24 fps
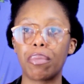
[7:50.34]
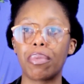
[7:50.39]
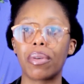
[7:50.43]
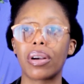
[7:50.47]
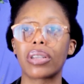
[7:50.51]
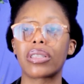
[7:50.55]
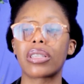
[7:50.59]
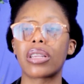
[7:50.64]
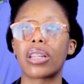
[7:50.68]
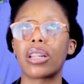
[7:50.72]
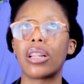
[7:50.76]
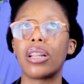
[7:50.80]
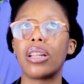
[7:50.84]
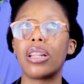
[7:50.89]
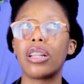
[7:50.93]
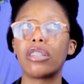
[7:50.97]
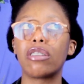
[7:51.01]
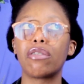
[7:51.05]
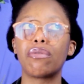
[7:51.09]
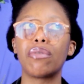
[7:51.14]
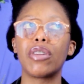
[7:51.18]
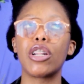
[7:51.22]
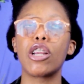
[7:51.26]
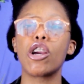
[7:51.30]
books and it
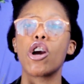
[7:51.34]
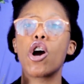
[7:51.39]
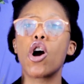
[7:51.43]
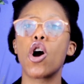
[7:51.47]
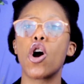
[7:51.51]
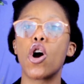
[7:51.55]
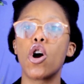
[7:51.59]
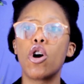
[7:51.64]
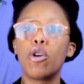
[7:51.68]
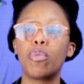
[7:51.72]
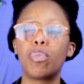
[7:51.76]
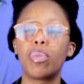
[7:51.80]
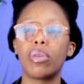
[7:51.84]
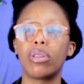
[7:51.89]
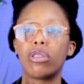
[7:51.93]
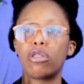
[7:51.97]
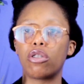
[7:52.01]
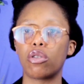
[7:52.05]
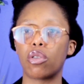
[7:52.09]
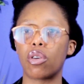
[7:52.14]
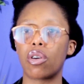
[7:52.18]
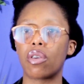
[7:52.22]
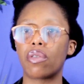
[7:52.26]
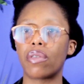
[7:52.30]
literally
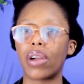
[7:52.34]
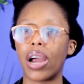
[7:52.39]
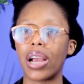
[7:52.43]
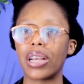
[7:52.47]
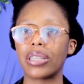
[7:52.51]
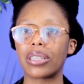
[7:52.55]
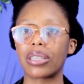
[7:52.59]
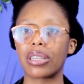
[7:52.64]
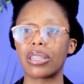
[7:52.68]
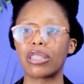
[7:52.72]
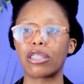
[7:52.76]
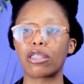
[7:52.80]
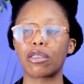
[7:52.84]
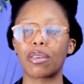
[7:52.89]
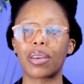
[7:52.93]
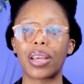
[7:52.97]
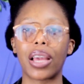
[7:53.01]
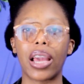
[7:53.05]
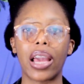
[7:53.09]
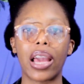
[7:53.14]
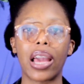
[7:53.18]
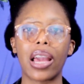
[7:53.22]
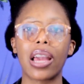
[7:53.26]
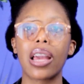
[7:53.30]
opens your horizons,
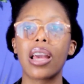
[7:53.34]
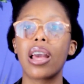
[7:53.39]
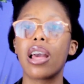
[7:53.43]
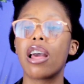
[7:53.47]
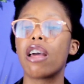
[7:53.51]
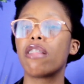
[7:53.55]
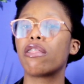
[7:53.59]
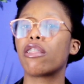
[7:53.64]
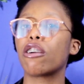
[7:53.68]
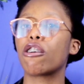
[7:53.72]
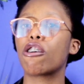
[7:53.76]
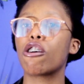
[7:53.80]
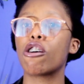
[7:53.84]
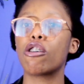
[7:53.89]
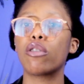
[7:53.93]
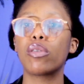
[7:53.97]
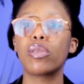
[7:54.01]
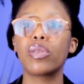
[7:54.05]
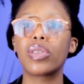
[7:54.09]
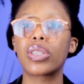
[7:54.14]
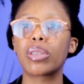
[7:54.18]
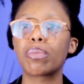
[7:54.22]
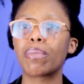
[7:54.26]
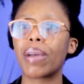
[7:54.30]
okay? The Girl
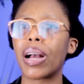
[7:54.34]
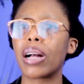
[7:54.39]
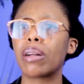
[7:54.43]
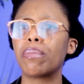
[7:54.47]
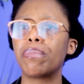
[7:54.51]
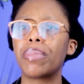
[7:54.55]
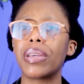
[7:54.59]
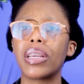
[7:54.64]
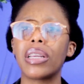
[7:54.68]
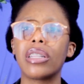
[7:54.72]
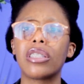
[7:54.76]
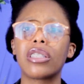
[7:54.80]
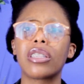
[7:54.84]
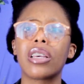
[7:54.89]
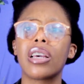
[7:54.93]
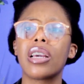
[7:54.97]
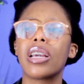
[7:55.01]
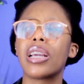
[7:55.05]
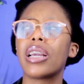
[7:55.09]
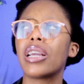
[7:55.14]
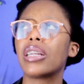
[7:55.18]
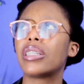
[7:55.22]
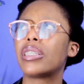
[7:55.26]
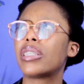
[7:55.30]
Who Smiles Beads,
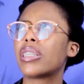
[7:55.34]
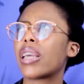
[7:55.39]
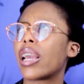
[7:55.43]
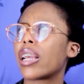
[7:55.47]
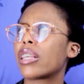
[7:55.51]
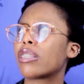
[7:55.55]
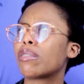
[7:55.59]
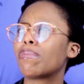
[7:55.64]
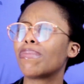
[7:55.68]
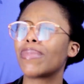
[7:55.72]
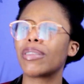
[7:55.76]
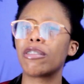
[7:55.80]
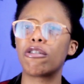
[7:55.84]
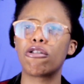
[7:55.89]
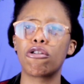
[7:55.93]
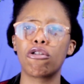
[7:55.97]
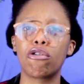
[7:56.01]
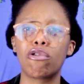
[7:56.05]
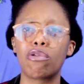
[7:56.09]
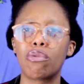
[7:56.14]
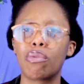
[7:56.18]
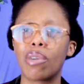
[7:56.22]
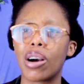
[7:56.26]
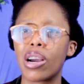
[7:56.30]
it takes me to
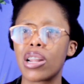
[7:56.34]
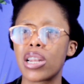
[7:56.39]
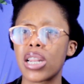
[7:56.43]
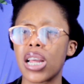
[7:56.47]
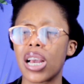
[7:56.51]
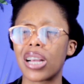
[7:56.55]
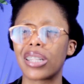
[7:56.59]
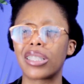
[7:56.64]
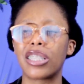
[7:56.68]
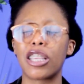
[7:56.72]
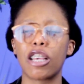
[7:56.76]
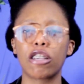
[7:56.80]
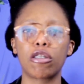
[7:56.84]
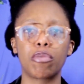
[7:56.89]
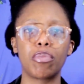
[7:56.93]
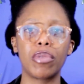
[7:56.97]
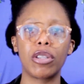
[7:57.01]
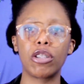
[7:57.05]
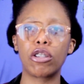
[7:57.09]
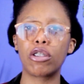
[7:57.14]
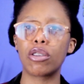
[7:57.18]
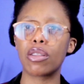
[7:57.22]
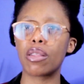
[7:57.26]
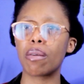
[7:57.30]
Rwanda. It takes
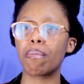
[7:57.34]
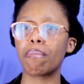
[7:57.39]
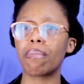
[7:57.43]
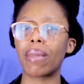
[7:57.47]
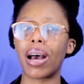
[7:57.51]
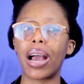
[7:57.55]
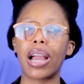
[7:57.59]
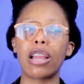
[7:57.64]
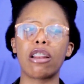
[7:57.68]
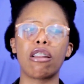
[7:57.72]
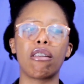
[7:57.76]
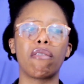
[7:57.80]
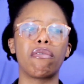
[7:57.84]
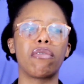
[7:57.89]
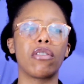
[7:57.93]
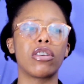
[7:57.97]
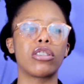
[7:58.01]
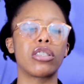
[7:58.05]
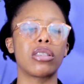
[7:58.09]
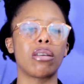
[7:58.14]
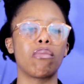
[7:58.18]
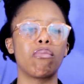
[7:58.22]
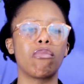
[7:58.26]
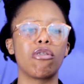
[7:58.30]
me into the mind of
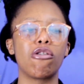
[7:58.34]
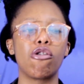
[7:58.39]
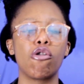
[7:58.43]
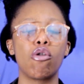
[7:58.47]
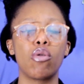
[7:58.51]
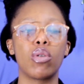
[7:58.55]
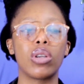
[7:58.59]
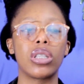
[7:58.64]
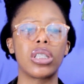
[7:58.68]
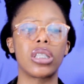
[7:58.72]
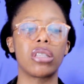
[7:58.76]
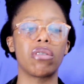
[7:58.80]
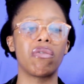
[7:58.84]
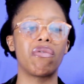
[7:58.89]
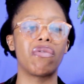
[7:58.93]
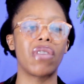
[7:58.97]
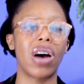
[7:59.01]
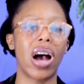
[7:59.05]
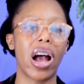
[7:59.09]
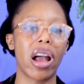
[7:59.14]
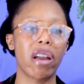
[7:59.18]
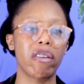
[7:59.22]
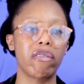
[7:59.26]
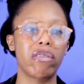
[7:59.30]
someone who has
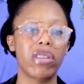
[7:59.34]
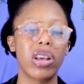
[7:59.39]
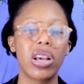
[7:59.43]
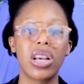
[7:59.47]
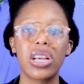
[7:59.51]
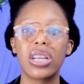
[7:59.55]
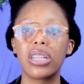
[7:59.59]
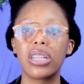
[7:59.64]
survived